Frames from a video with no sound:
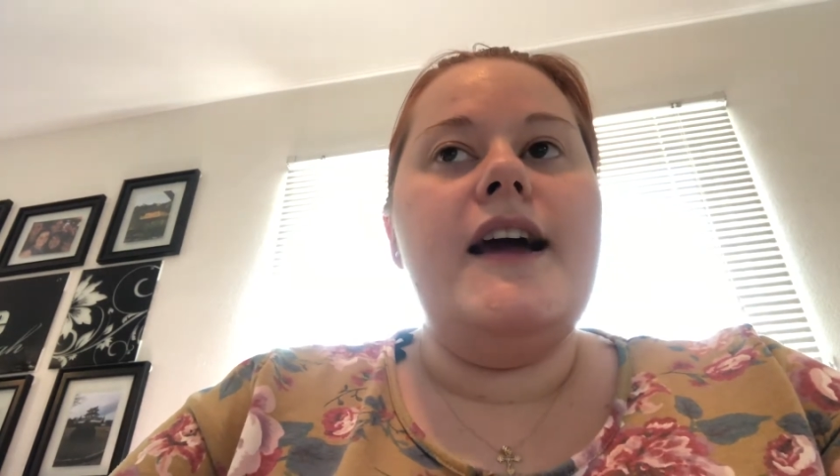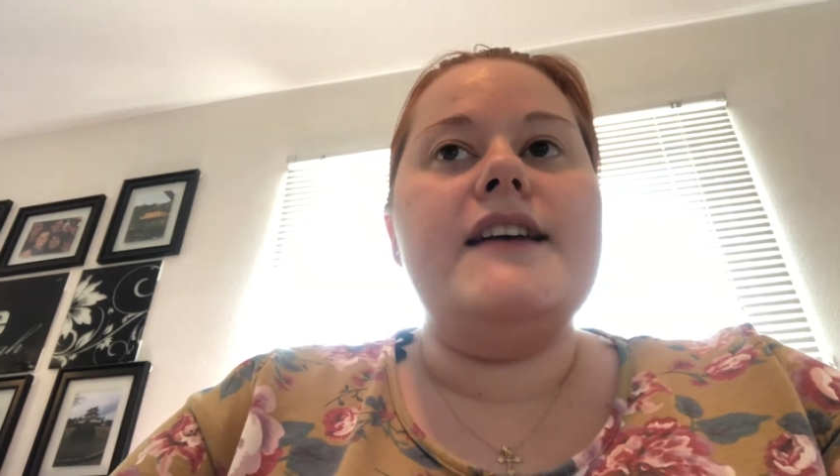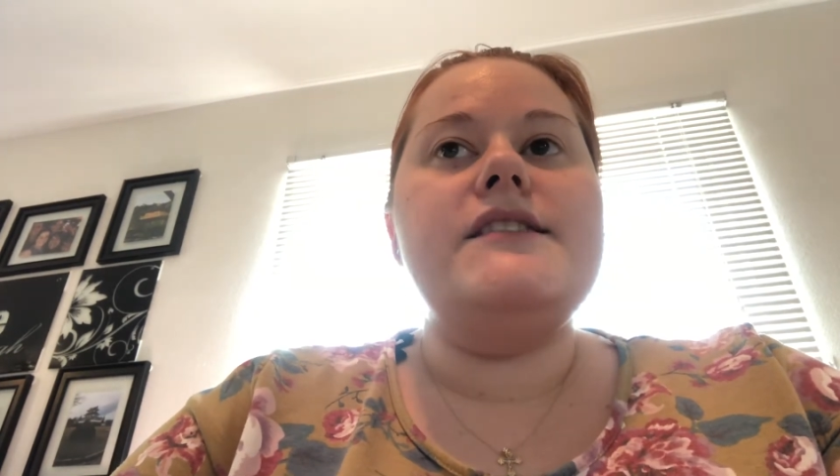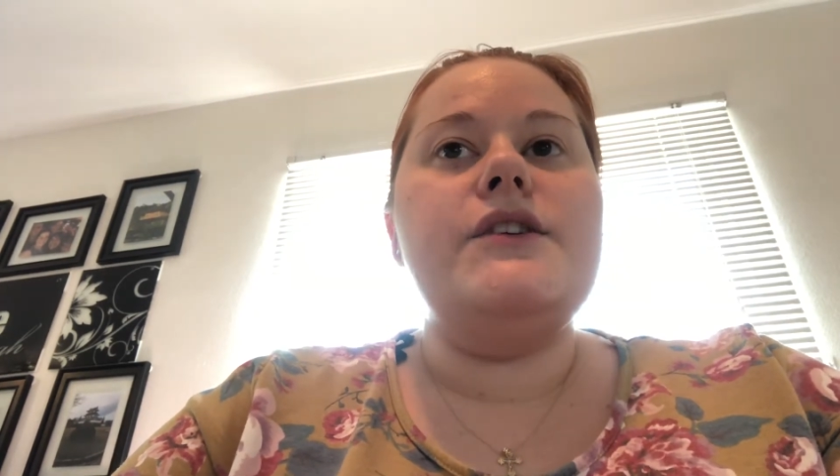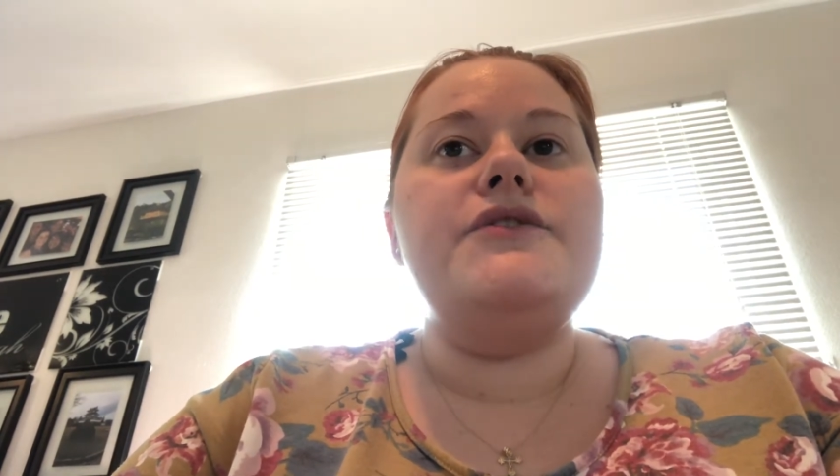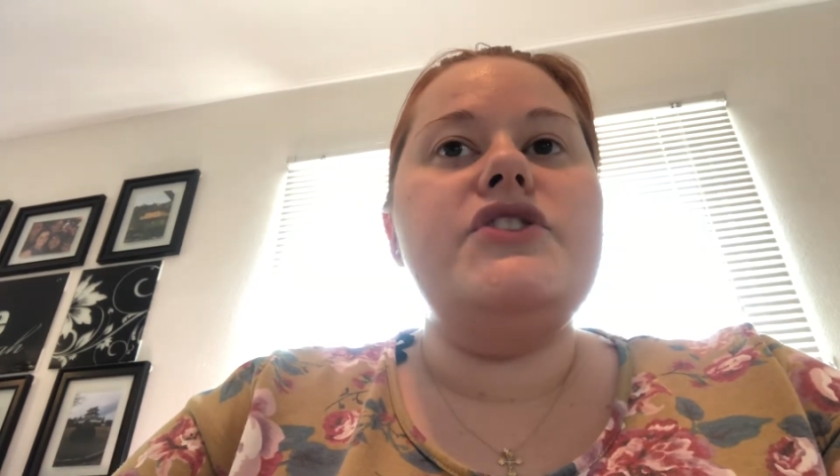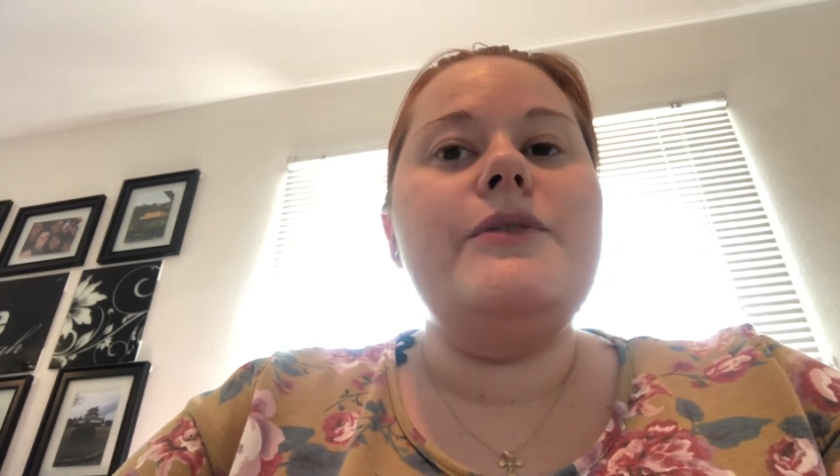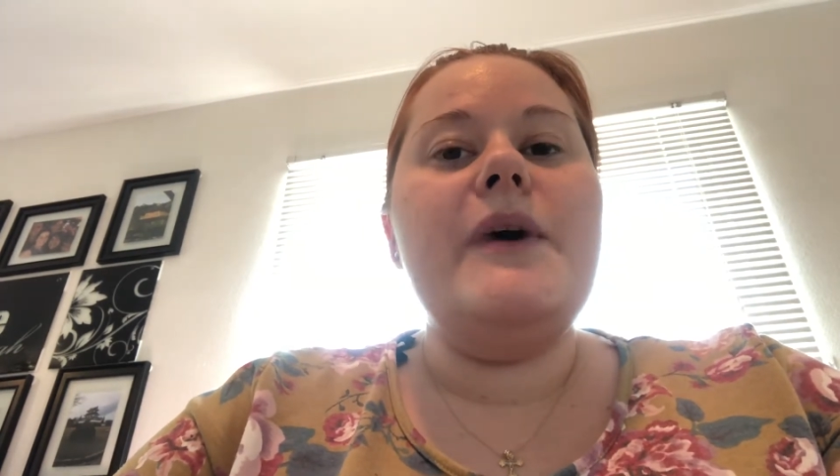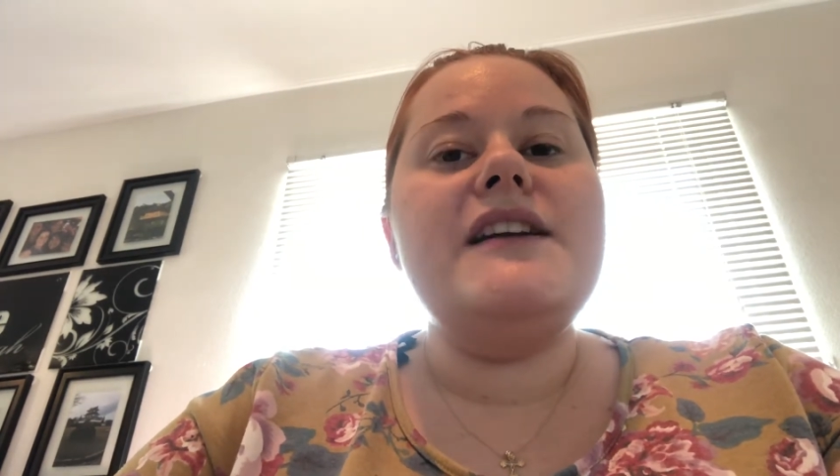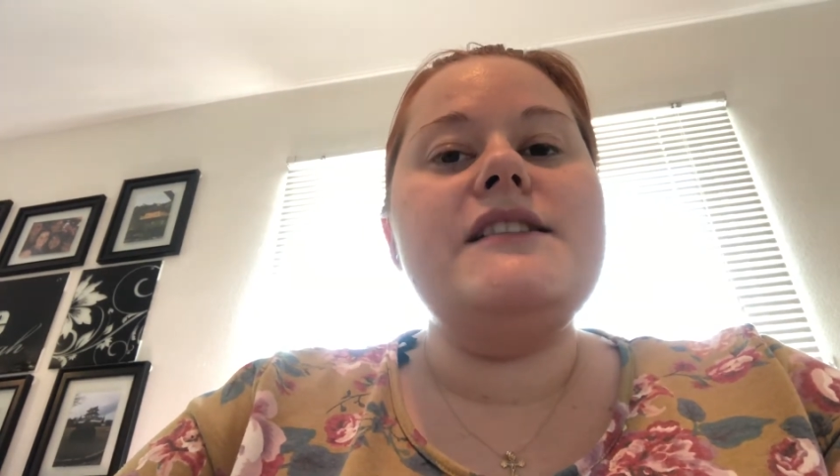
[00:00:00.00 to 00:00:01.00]
And so if she
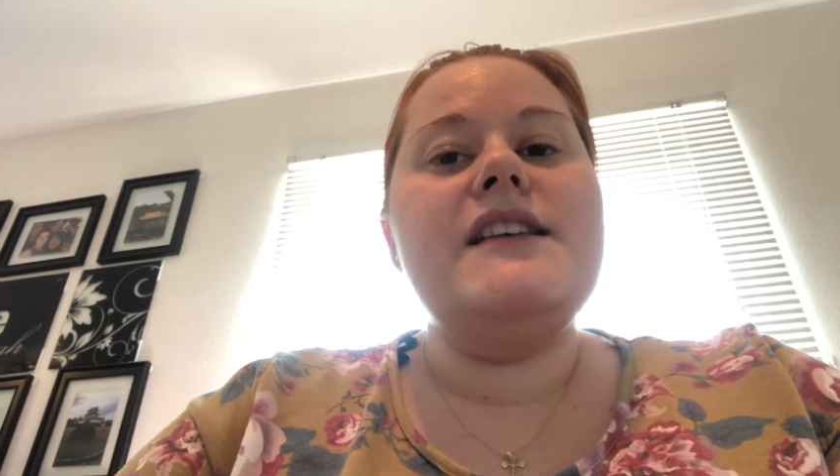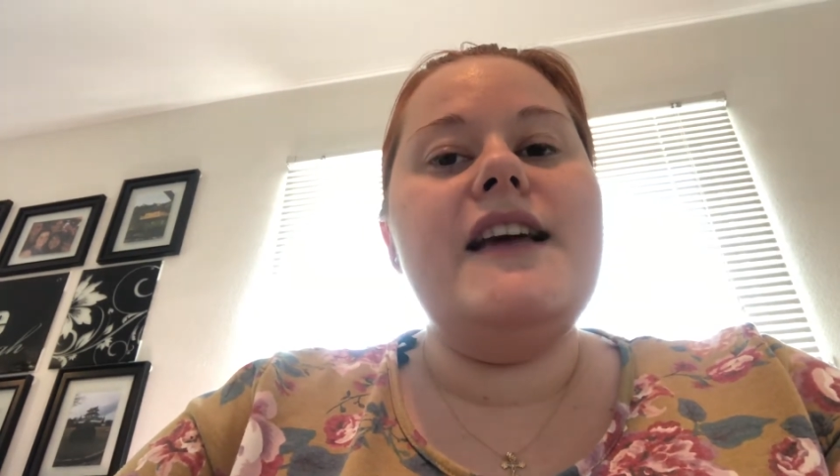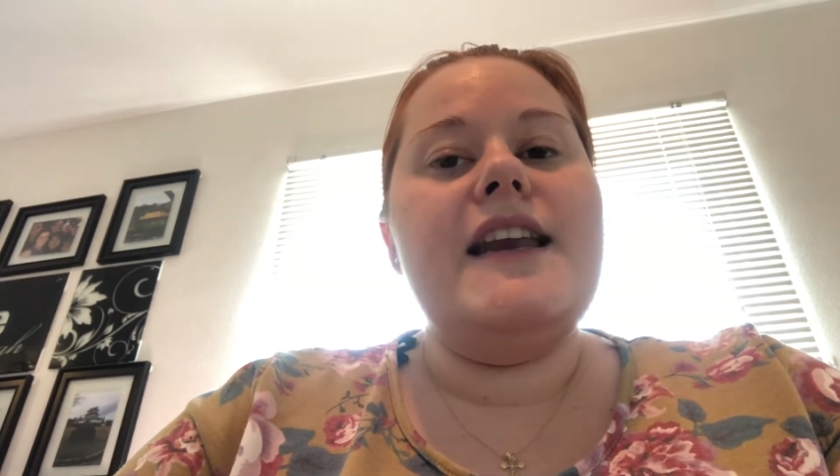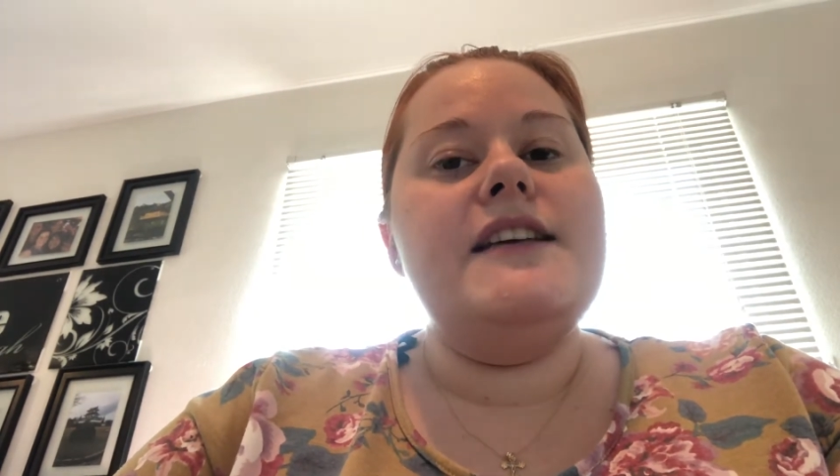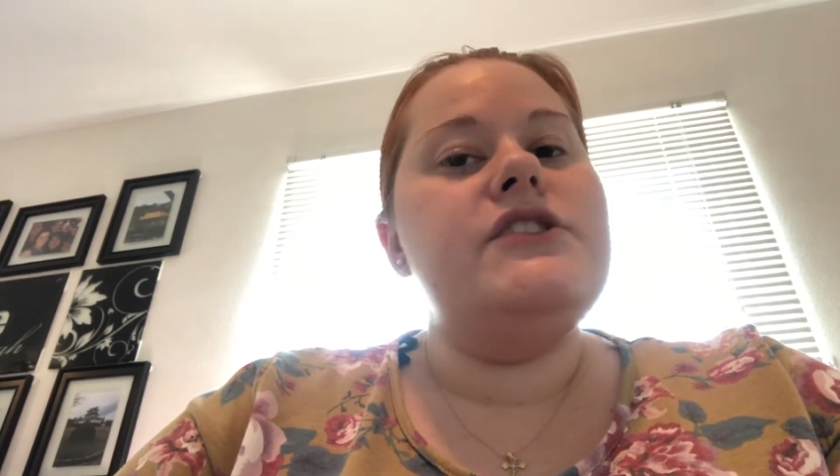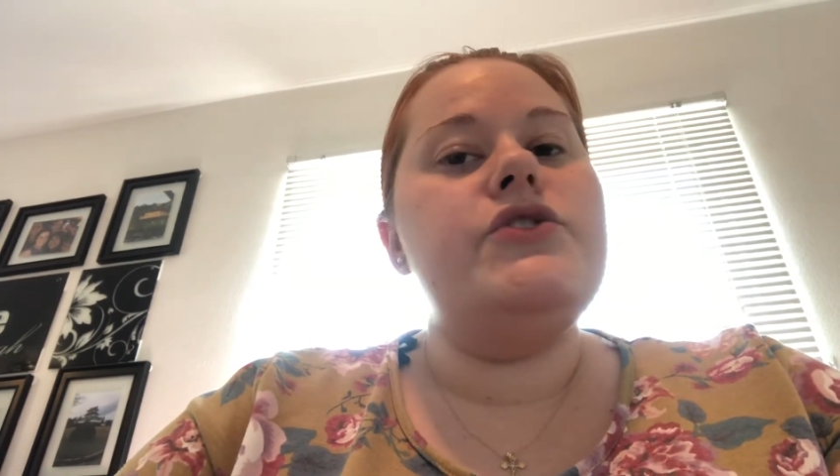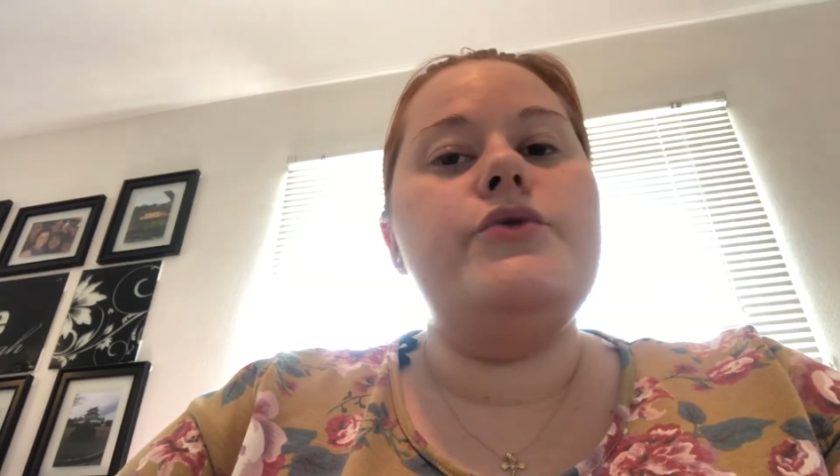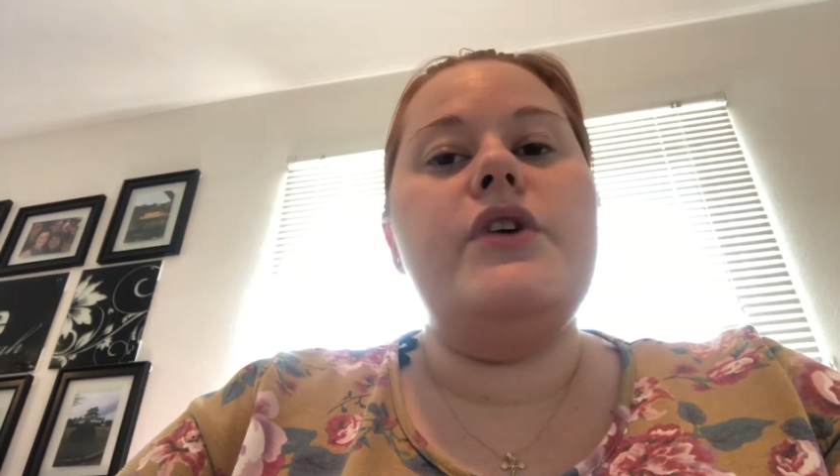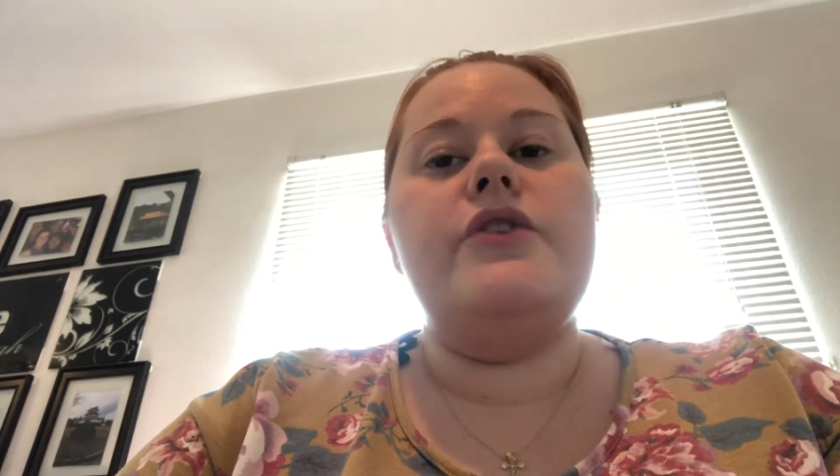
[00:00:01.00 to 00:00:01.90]
wanted to get into